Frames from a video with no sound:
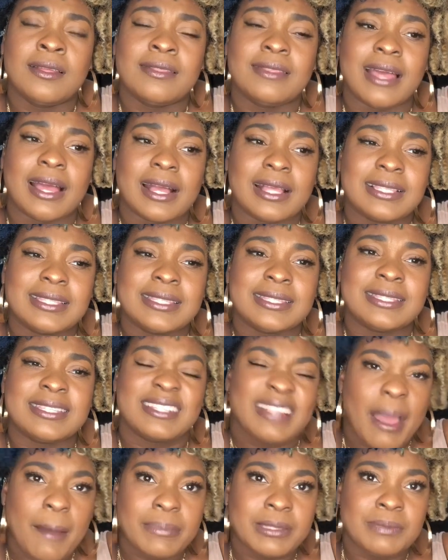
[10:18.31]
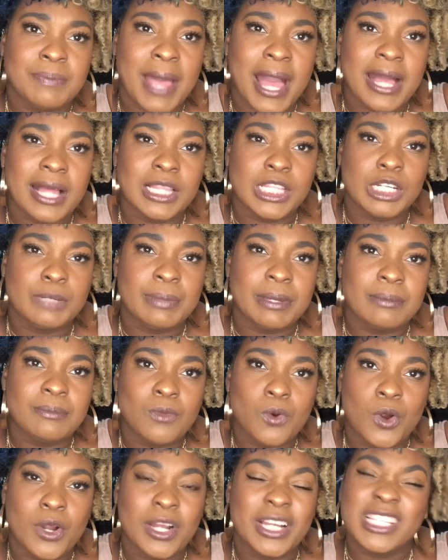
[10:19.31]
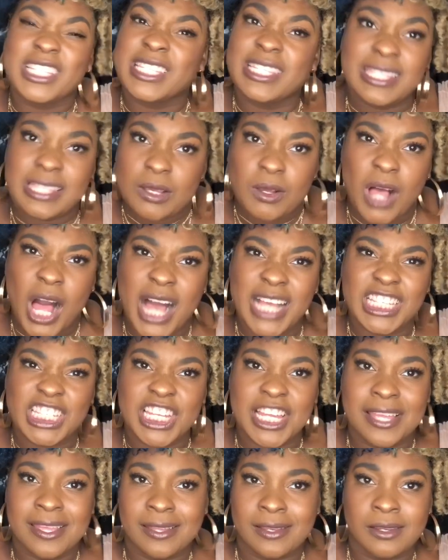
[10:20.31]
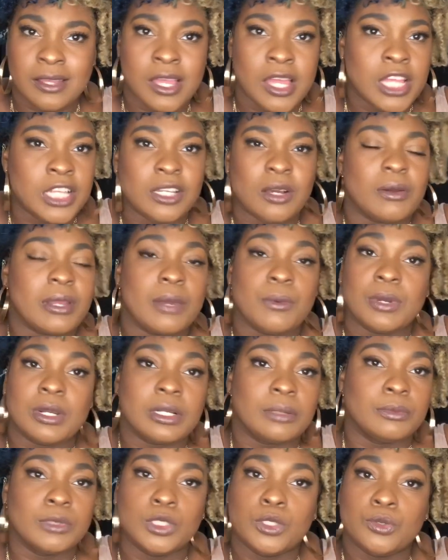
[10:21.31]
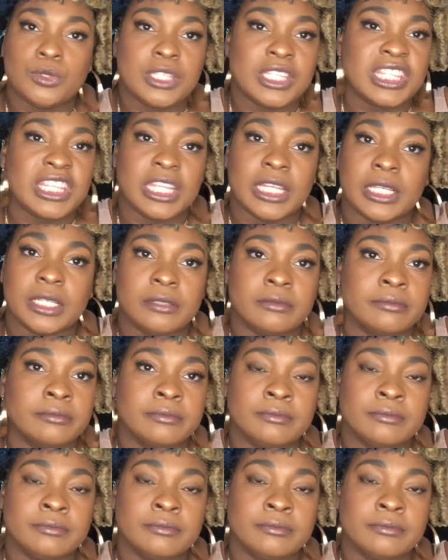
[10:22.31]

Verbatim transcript: that snaps back a little bit more and still hugs you in. Don't get one of them loose, thin.